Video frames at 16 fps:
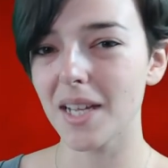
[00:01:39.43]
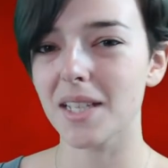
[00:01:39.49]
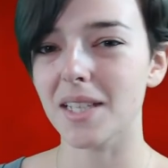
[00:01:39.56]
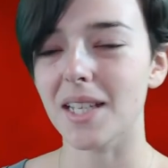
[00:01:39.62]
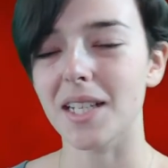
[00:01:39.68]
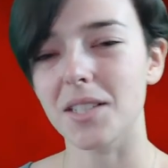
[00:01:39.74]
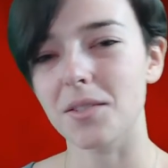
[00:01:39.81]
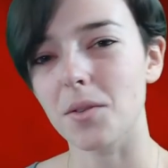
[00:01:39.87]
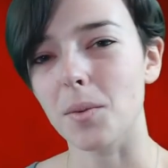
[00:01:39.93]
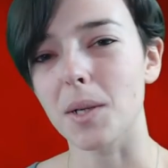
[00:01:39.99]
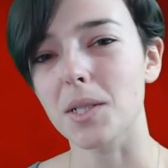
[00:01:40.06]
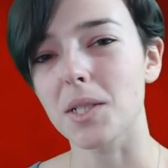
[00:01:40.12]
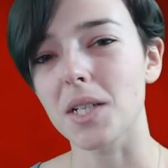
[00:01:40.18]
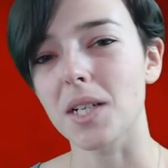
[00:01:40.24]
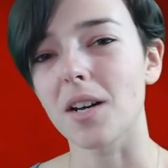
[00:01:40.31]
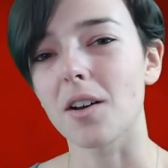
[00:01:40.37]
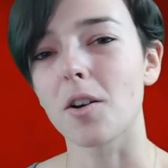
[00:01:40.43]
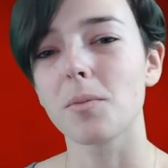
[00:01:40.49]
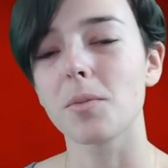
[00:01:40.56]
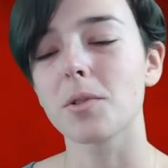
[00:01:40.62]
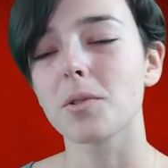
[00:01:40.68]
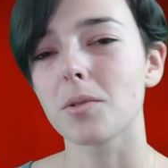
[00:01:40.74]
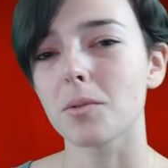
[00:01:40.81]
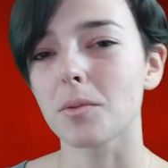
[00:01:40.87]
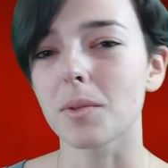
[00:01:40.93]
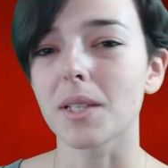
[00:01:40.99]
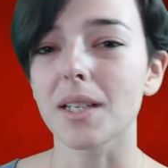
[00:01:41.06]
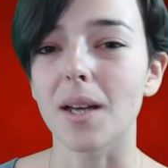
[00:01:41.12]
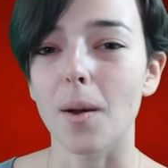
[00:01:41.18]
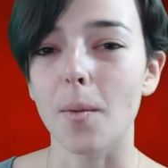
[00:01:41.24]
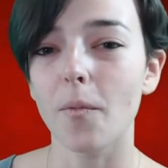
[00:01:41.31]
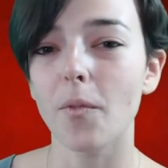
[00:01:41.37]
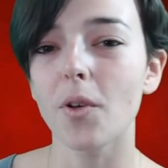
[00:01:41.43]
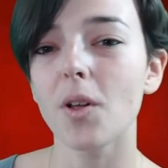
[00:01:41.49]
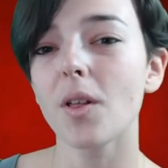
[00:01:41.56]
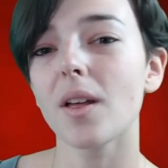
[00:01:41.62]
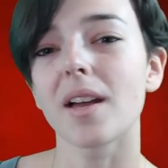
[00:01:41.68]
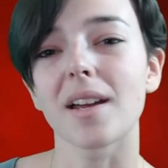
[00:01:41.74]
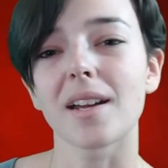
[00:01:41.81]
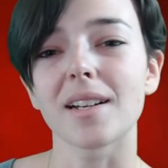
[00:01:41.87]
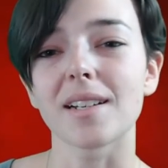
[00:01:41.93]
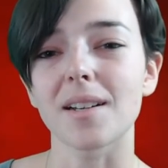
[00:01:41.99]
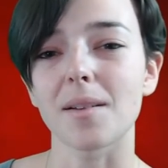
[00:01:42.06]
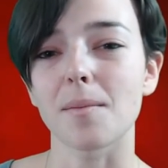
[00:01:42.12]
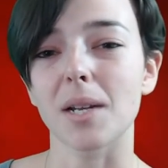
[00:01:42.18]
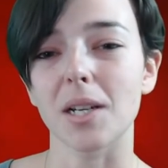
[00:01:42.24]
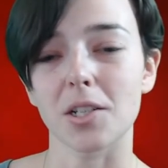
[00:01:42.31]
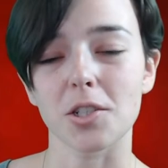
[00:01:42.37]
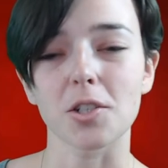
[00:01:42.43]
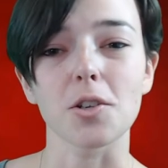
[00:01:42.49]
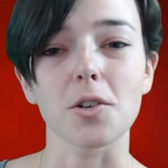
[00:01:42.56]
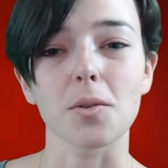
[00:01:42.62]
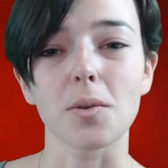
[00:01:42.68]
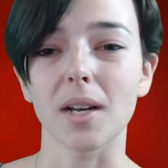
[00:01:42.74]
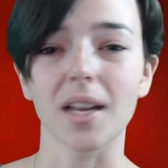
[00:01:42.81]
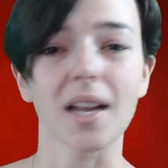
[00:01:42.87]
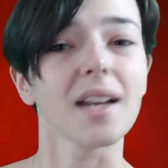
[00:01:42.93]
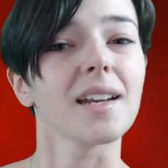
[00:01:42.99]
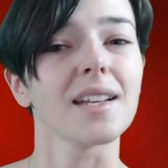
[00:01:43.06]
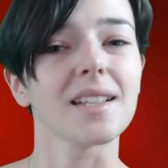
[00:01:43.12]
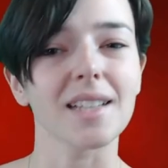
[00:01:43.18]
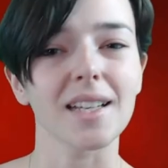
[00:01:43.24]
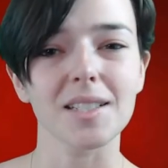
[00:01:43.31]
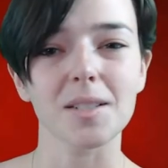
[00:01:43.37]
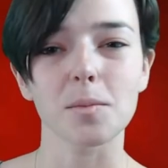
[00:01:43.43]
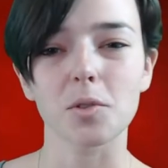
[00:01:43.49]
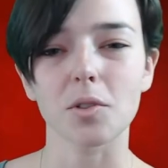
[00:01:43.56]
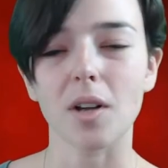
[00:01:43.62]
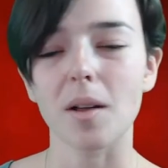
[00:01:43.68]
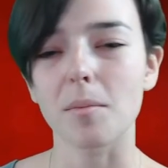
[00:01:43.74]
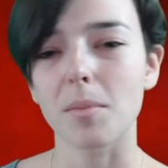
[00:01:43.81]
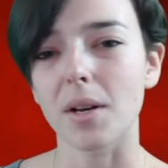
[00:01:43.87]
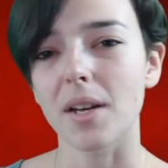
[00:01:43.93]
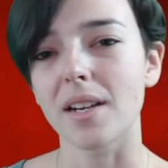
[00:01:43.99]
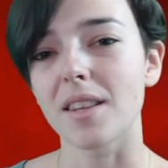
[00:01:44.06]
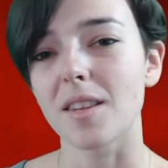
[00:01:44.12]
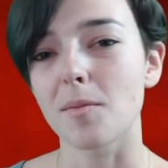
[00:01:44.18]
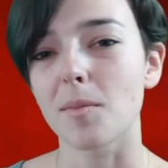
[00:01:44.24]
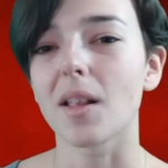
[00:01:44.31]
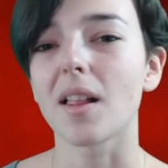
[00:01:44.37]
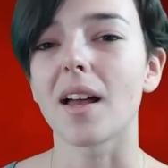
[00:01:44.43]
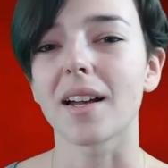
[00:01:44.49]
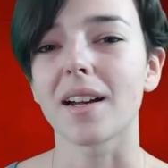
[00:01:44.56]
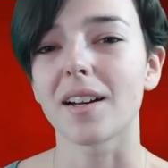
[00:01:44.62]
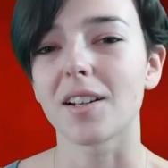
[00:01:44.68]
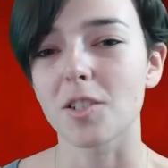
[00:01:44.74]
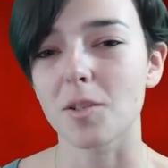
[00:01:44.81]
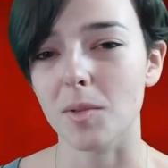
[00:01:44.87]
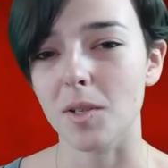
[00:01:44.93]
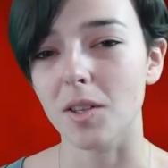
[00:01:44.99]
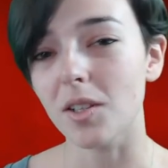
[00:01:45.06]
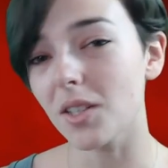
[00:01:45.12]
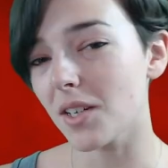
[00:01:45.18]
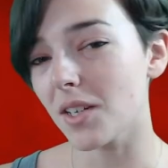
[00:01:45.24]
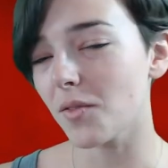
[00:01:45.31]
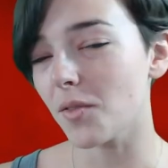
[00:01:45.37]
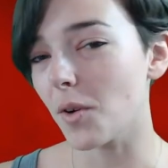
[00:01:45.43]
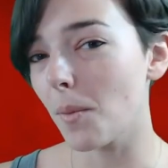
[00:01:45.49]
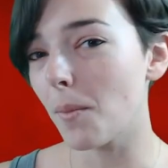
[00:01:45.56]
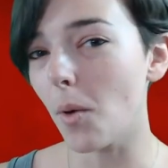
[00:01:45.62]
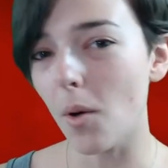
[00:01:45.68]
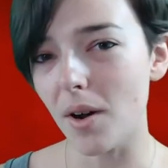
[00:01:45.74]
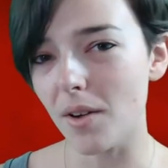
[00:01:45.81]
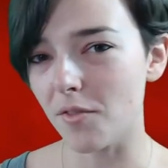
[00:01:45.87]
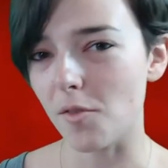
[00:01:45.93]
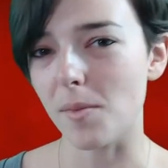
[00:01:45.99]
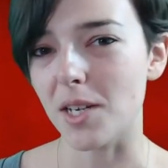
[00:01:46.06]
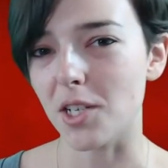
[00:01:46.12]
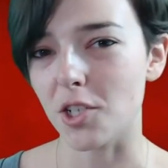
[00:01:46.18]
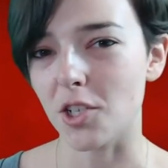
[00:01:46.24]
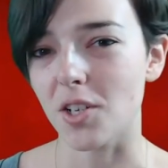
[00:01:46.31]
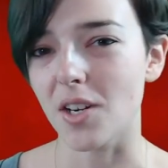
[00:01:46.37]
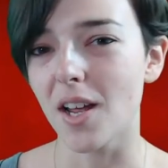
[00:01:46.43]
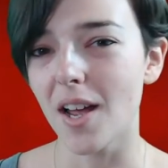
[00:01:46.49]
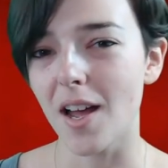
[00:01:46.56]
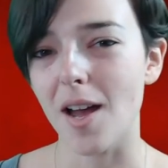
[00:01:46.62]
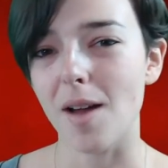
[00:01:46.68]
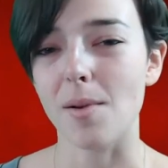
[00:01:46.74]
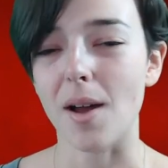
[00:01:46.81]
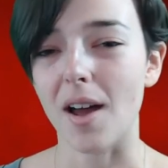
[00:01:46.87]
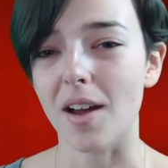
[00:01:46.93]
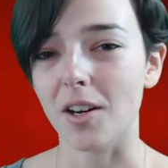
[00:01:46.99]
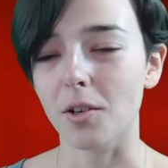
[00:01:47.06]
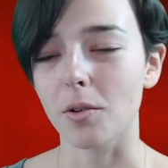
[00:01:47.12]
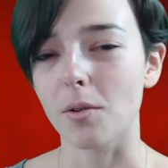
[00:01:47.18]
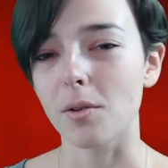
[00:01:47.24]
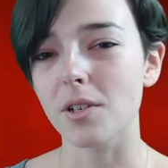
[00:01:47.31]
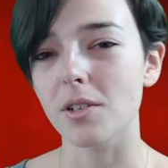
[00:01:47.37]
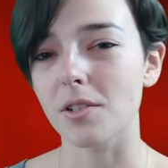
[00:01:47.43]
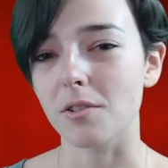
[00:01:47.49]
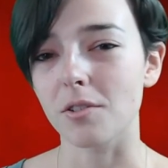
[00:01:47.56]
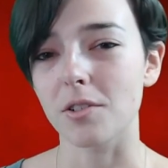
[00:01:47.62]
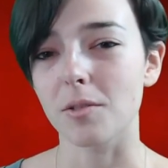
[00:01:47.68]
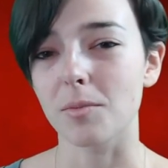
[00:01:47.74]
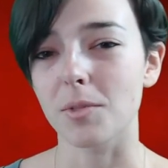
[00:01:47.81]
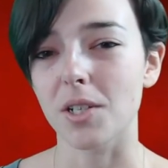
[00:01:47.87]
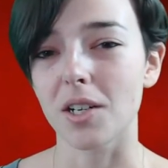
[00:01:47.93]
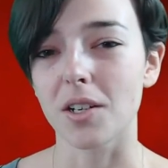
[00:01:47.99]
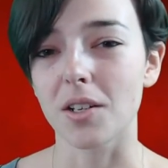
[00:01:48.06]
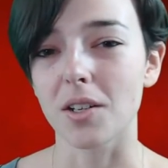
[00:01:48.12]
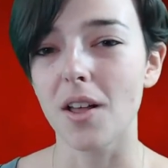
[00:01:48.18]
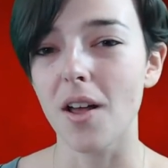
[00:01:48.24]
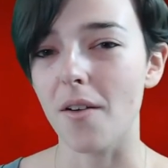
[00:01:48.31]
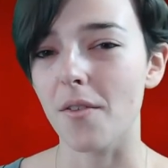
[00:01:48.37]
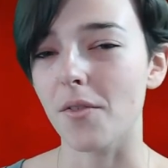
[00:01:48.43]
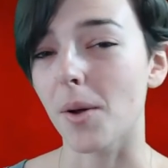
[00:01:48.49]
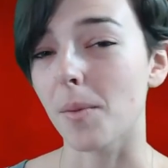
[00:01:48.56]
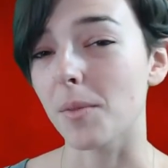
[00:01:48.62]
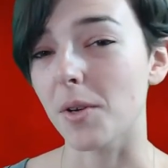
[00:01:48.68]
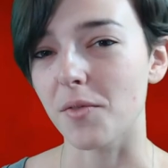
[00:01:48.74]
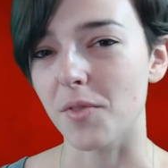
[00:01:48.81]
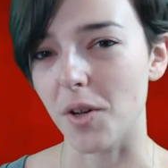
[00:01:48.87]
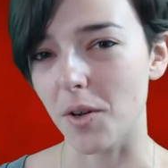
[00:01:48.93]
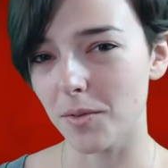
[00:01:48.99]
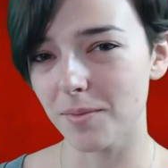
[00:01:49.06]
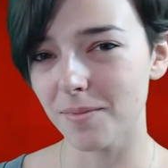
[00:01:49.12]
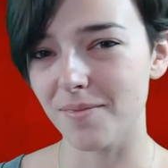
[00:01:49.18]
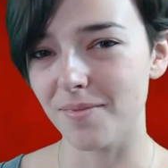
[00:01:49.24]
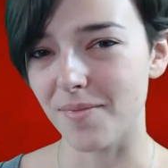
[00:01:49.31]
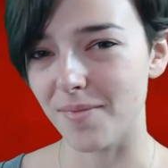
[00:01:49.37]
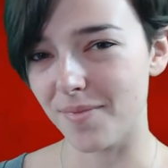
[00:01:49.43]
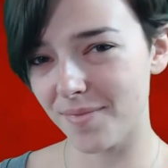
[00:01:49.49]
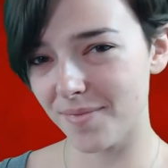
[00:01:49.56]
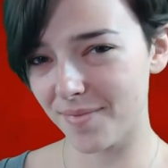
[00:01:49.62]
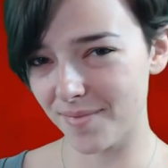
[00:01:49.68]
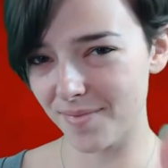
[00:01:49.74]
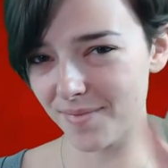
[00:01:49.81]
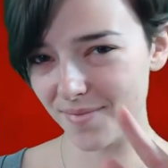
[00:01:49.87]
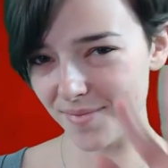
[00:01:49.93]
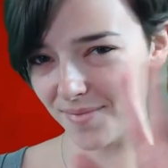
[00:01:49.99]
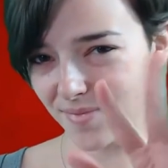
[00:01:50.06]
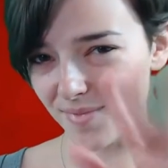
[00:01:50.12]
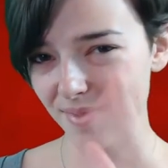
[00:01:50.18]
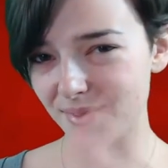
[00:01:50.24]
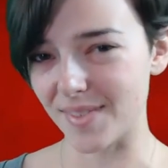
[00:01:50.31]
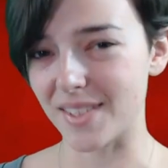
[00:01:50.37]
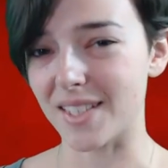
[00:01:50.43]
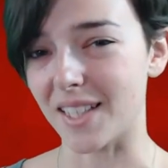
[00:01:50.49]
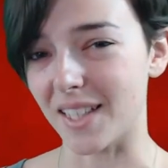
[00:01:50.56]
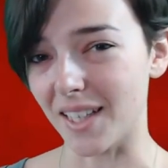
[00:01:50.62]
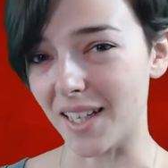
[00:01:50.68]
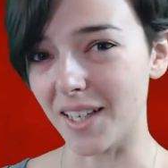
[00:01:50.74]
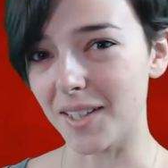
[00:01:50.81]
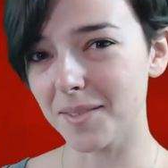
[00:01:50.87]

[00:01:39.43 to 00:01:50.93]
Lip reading: Thanks for watching. I hope this was really helpful, and make sure you, again, hit that subscribe button and the bell icon to be alerted for more information about how to grow your YouTube channel from your phone. See you later.